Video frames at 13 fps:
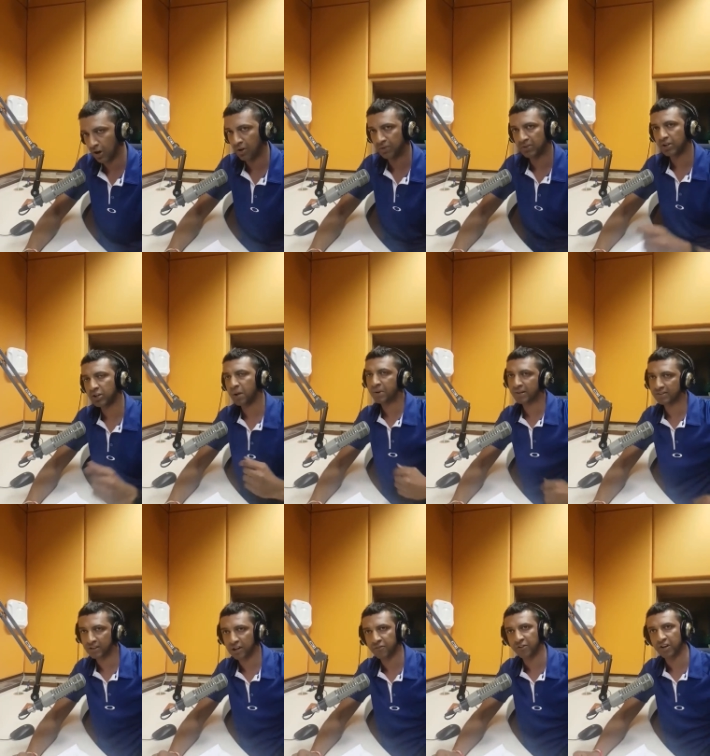No, it's not common in
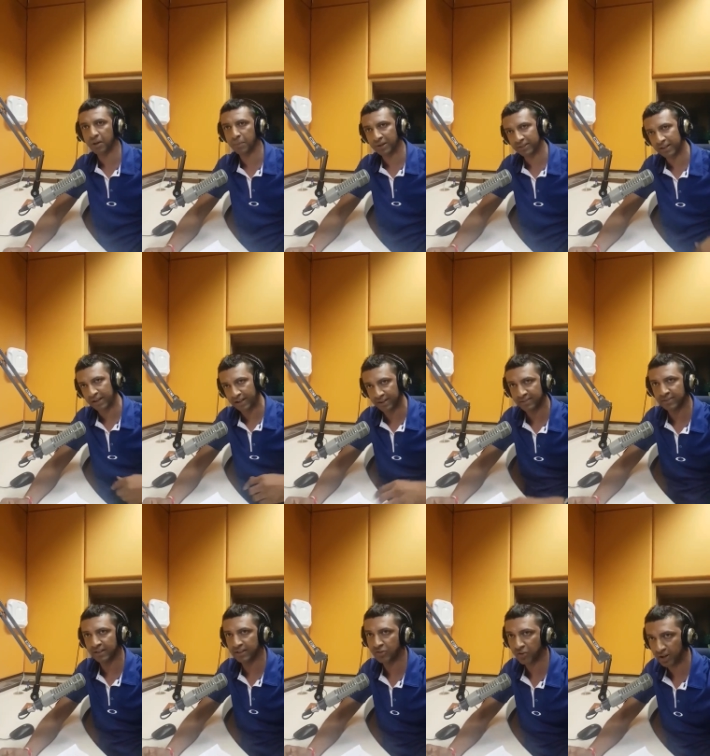South Africa, but there is
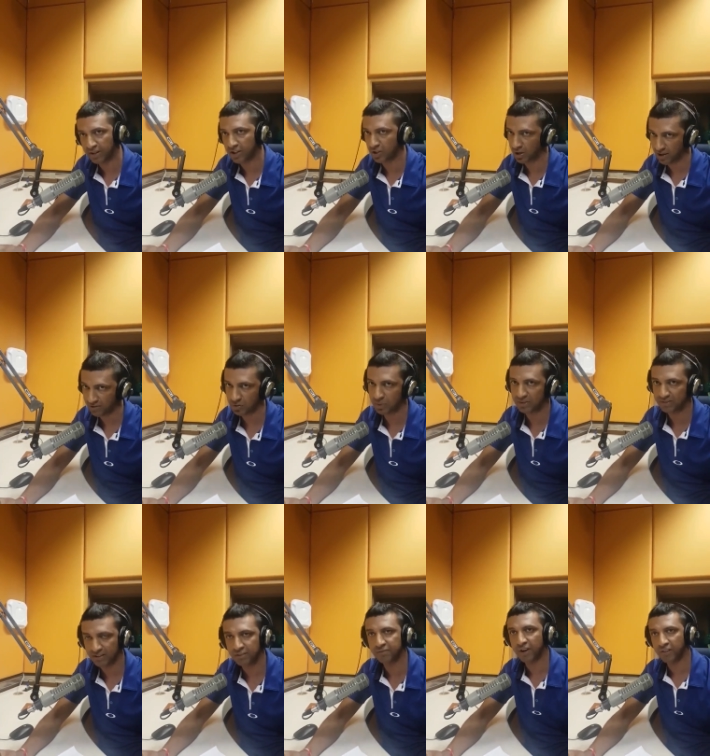a training that you have to be
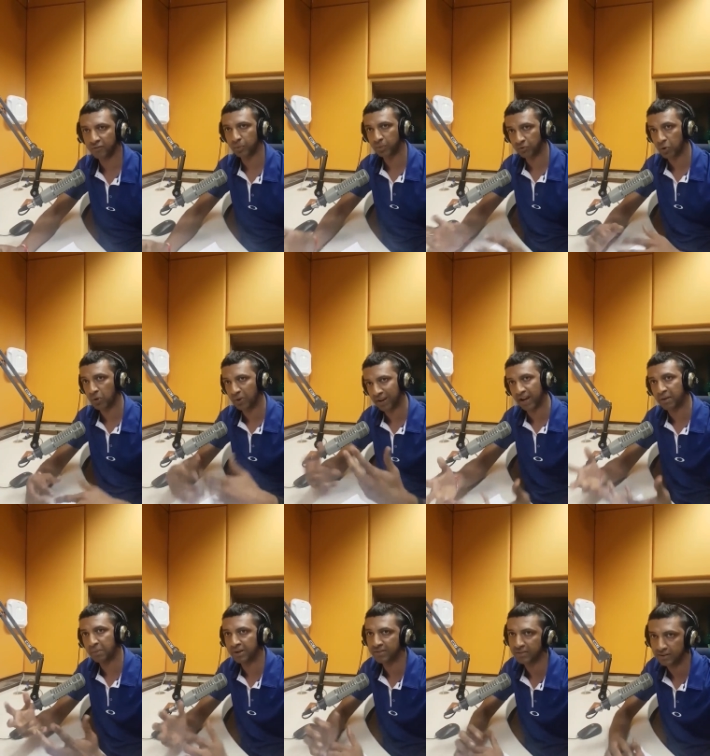certified for before you can
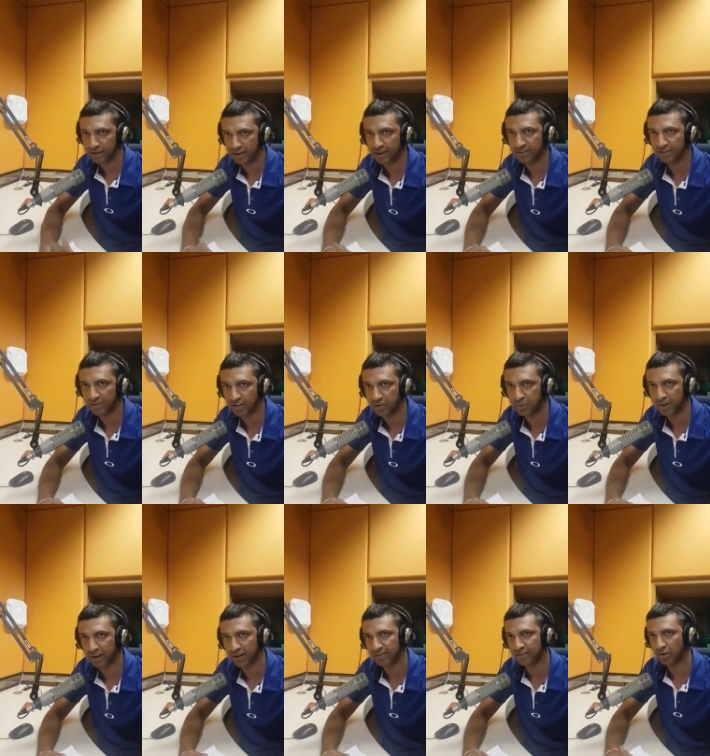administer the laser
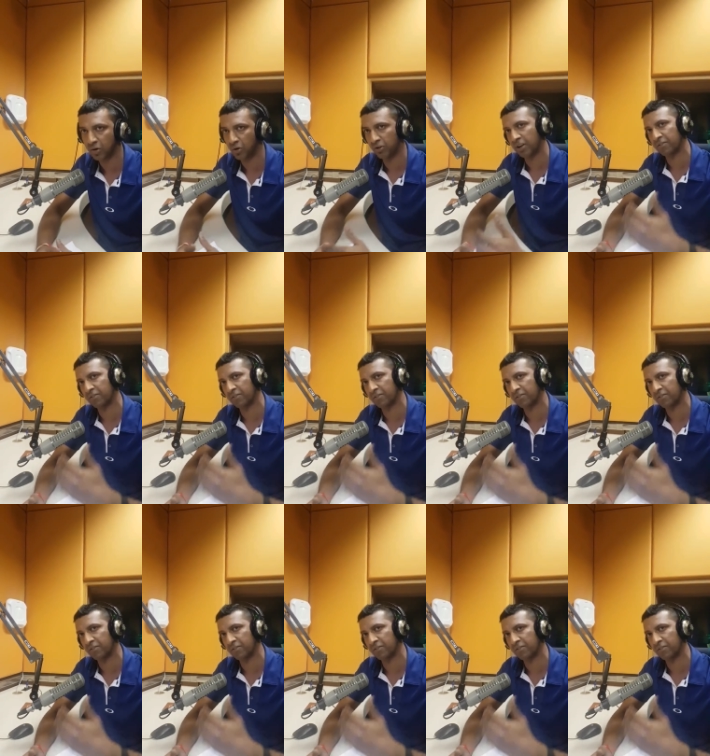therapy, and there's a whole